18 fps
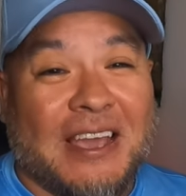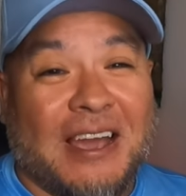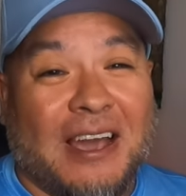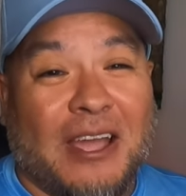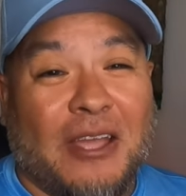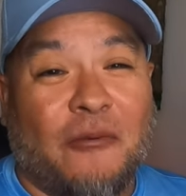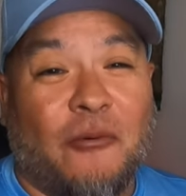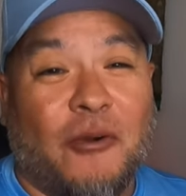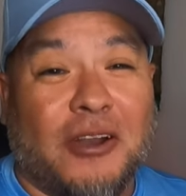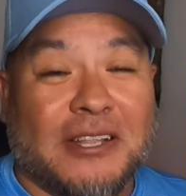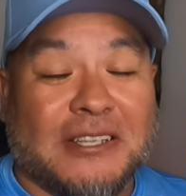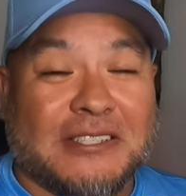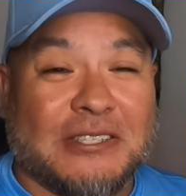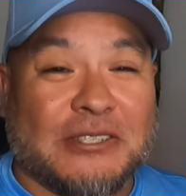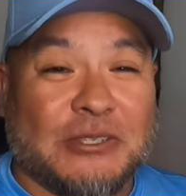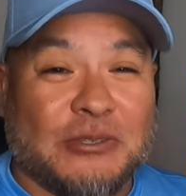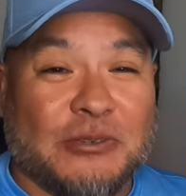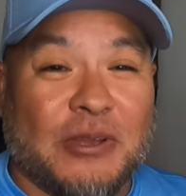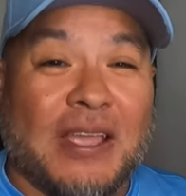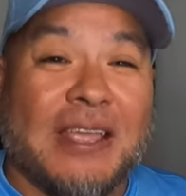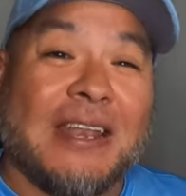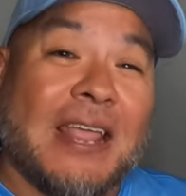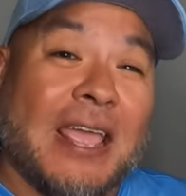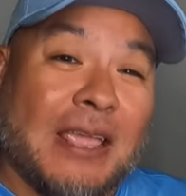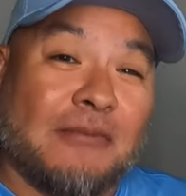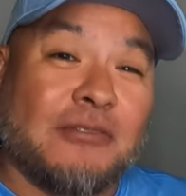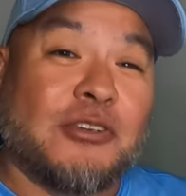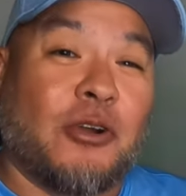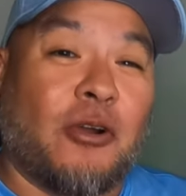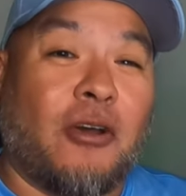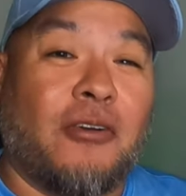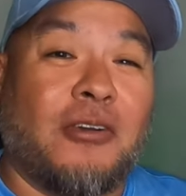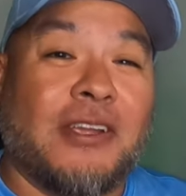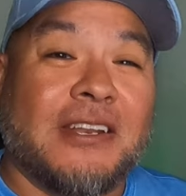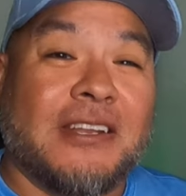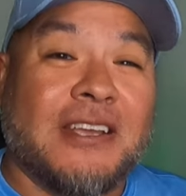I wanted to do a name
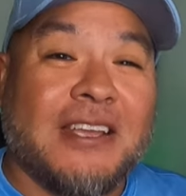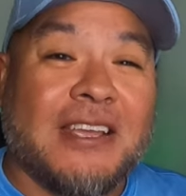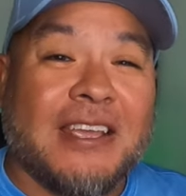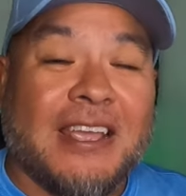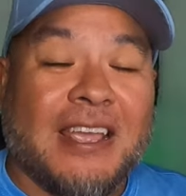drawing,